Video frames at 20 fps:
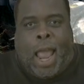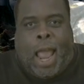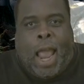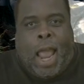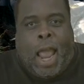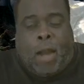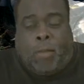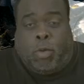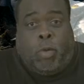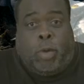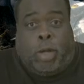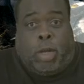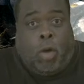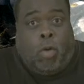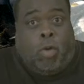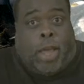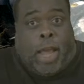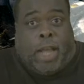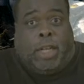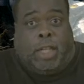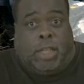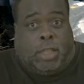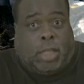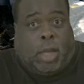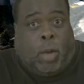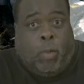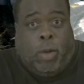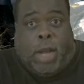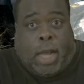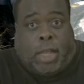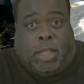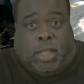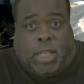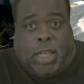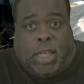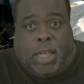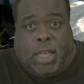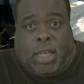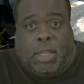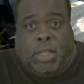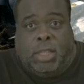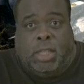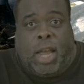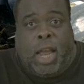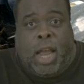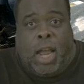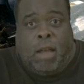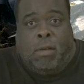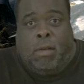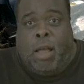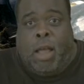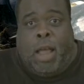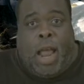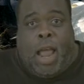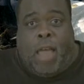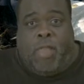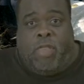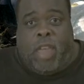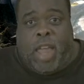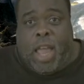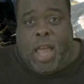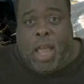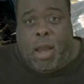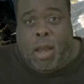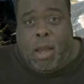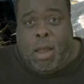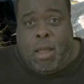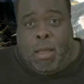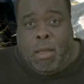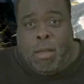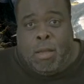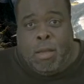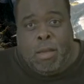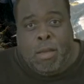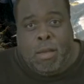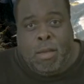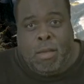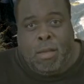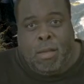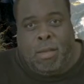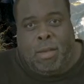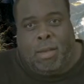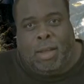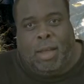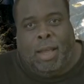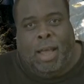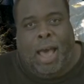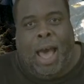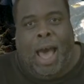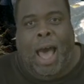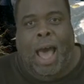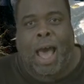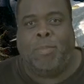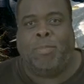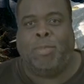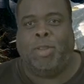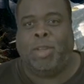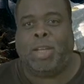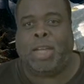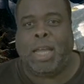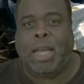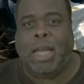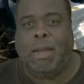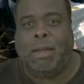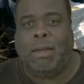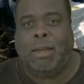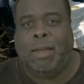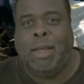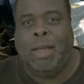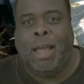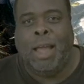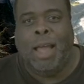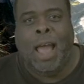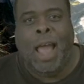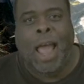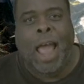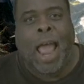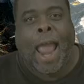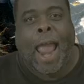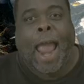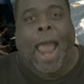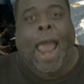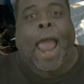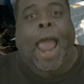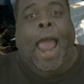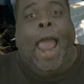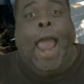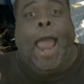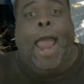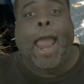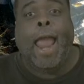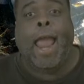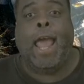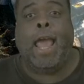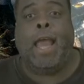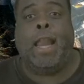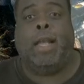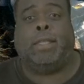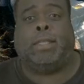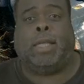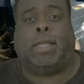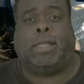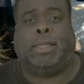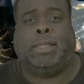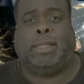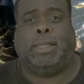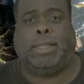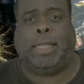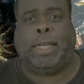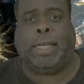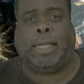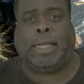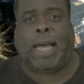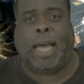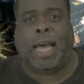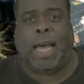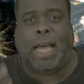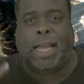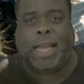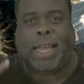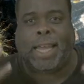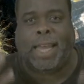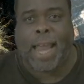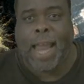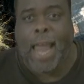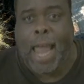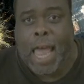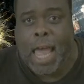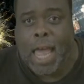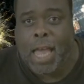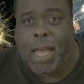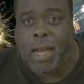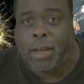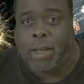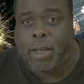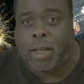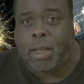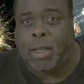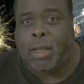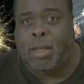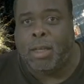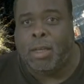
And I'm going, okay, did someone not see this? And then I'm looking, and it's a stick again.